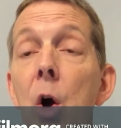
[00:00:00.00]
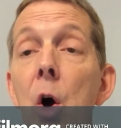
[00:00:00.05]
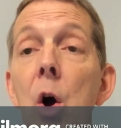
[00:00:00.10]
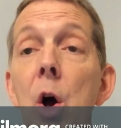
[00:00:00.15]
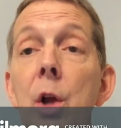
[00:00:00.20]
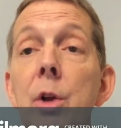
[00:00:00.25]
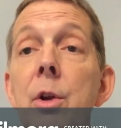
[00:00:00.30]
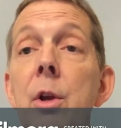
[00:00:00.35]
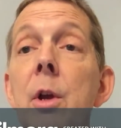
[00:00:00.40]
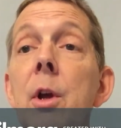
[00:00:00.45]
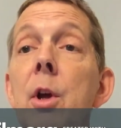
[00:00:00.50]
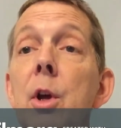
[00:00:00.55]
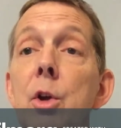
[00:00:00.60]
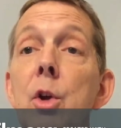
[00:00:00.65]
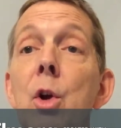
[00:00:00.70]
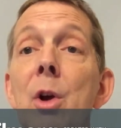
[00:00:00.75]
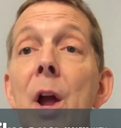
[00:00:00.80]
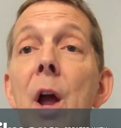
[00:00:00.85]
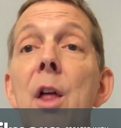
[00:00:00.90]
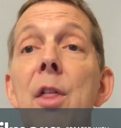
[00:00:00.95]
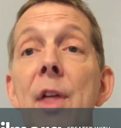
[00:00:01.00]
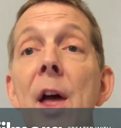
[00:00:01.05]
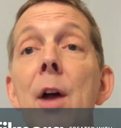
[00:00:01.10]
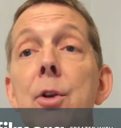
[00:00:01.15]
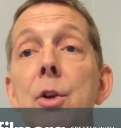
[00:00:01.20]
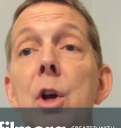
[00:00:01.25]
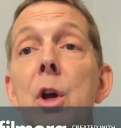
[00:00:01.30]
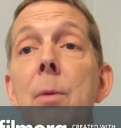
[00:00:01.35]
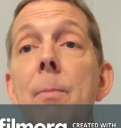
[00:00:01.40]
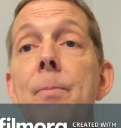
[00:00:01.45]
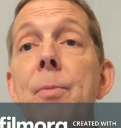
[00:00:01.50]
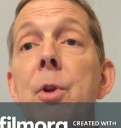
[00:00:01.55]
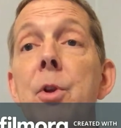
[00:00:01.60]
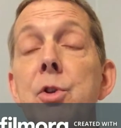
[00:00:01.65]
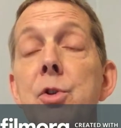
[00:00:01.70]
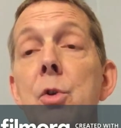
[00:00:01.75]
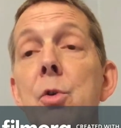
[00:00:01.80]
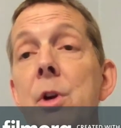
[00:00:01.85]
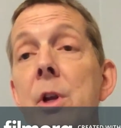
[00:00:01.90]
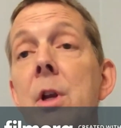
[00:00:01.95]
on your health outcome.
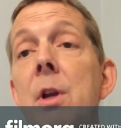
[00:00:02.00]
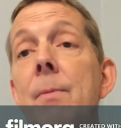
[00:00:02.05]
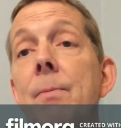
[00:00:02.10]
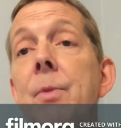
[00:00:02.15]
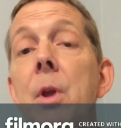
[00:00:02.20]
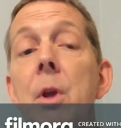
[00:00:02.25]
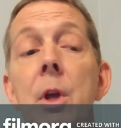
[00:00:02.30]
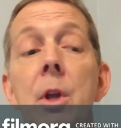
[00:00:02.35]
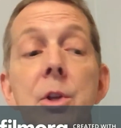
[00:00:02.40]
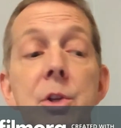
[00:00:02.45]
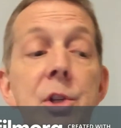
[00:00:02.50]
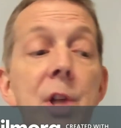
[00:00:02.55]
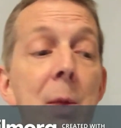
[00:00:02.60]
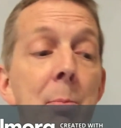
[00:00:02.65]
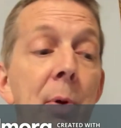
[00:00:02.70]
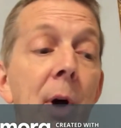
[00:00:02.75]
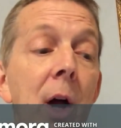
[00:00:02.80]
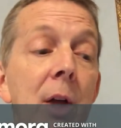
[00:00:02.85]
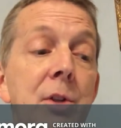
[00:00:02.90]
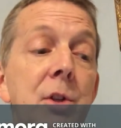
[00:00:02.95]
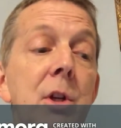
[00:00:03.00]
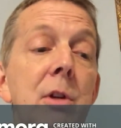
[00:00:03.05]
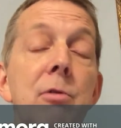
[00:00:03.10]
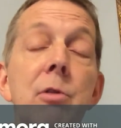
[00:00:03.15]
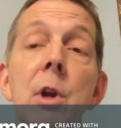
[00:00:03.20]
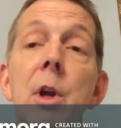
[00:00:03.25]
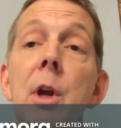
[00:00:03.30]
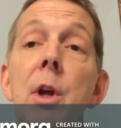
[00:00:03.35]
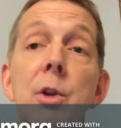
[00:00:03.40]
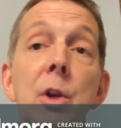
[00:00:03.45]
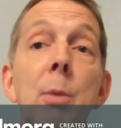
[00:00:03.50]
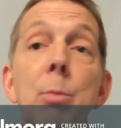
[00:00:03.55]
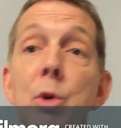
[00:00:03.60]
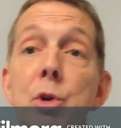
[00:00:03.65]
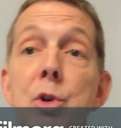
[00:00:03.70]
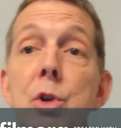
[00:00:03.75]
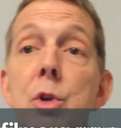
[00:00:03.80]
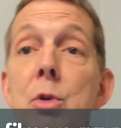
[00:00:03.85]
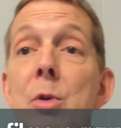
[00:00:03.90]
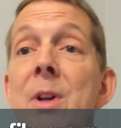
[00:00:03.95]
So again, stay positive.
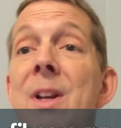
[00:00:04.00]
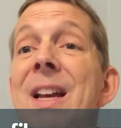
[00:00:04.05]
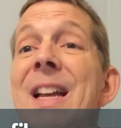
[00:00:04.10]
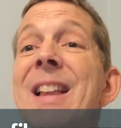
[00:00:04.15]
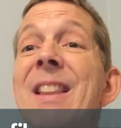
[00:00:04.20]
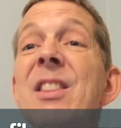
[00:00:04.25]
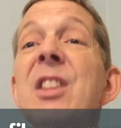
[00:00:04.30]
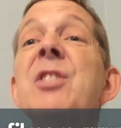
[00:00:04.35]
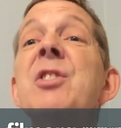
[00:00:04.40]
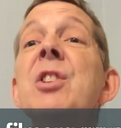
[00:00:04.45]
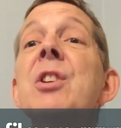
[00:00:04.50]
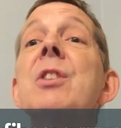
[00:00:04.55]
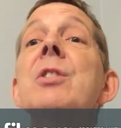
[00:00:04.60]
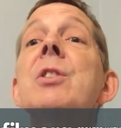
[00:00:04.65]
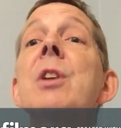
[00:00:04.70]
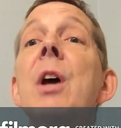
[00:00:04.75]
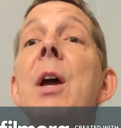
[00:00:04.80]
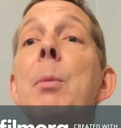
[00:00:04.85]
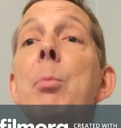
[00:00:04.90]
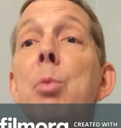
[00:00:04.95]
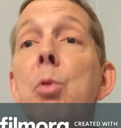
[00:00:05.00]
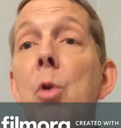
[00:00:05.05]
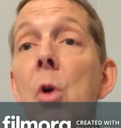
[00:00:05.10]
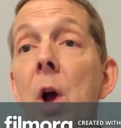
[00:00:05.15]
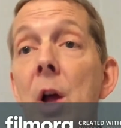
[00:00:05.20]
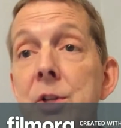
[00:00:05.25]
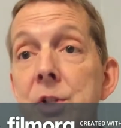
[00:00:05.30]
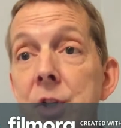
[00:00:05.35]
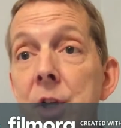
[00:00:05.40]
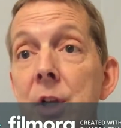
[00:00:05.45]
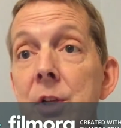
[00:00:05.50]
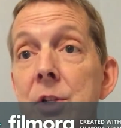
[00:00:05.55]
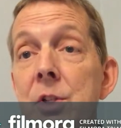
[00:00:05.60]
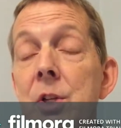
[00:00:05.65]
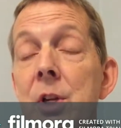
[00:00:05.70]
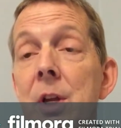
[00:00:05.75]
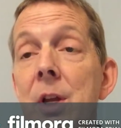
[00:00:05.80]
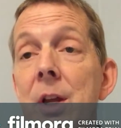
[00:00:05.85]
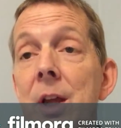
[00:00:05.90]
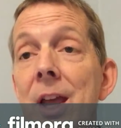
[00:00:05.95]
Number 2, this is a
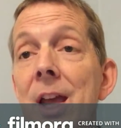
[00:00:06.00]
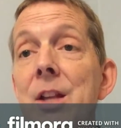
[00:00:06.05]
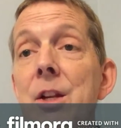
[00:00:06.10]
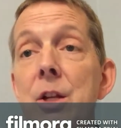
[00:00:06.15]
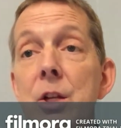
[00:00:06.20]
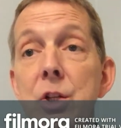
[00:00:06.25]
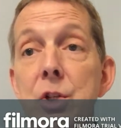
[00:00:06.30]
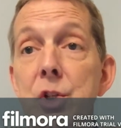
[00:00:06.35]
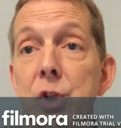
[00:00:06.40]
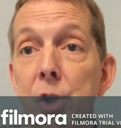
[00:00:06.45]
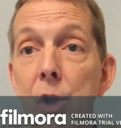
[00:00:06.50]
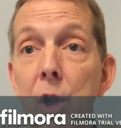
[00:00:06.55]
process and it is